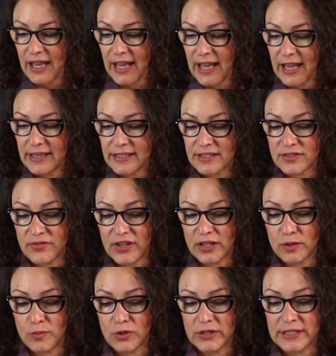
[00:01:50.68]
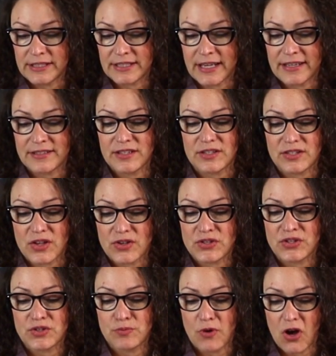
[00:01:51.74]
and is available in sizes
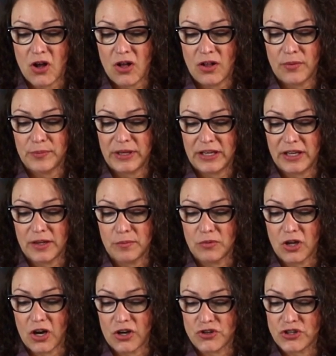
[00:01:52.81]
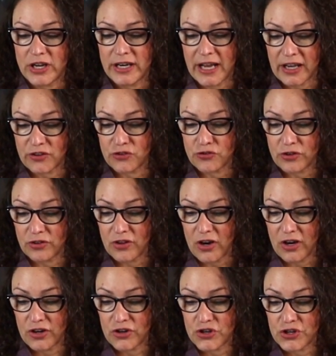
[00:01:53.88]
small, medium, large, and extra
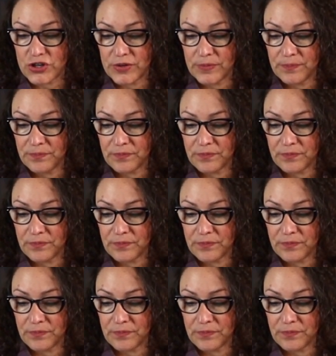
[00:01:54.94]
large.